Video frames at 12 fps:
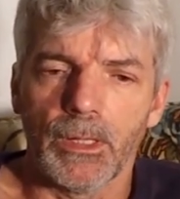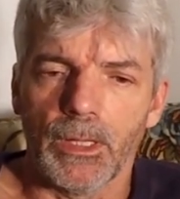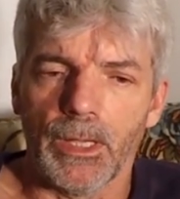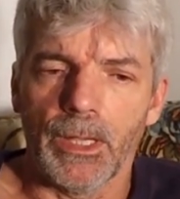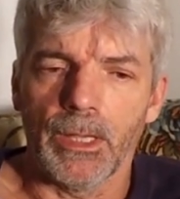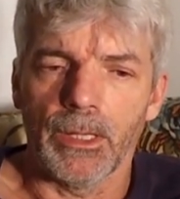
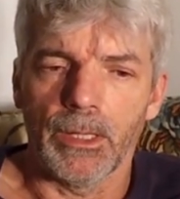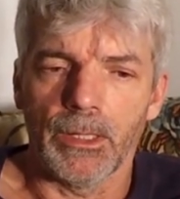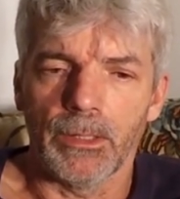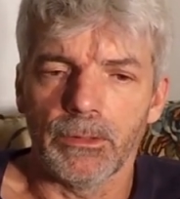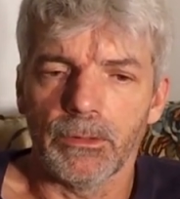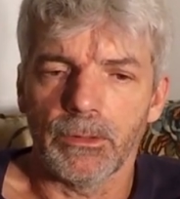
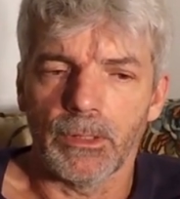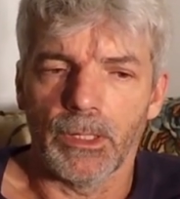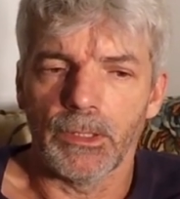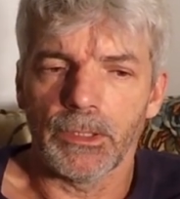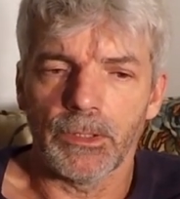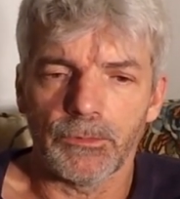And
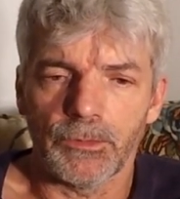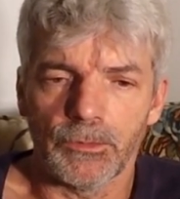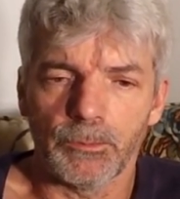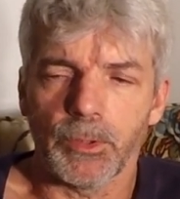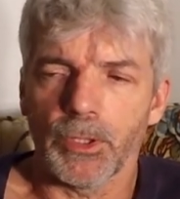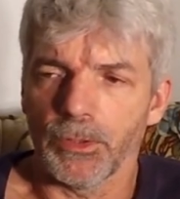I guess as
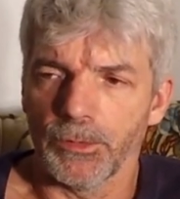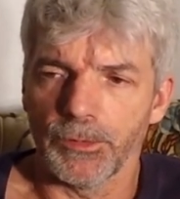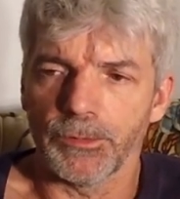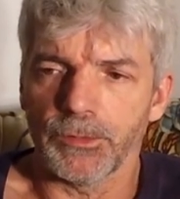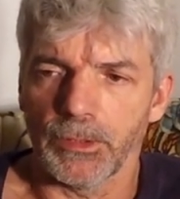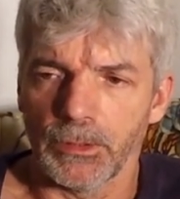part of the
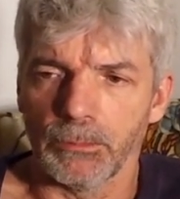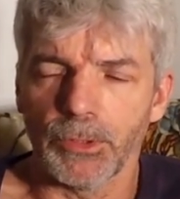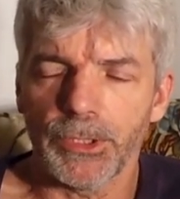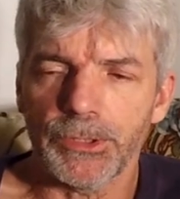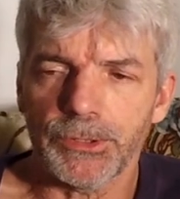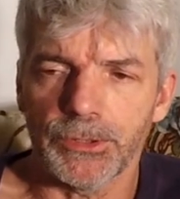
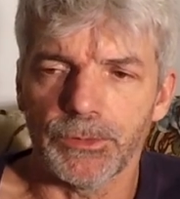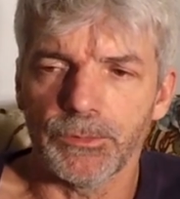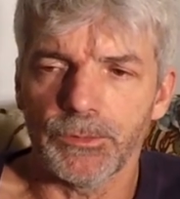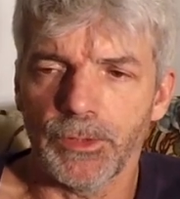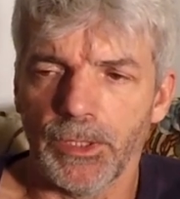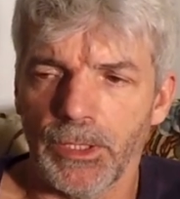
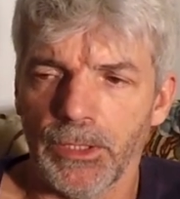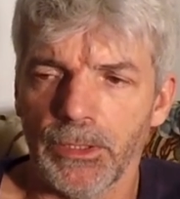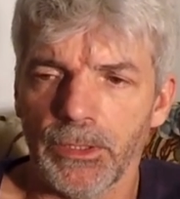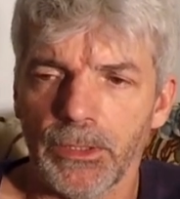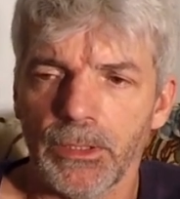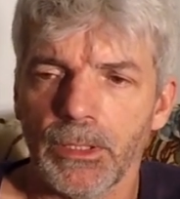celebrations,
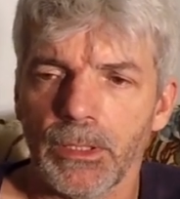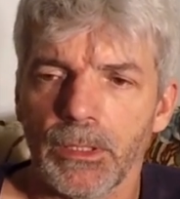he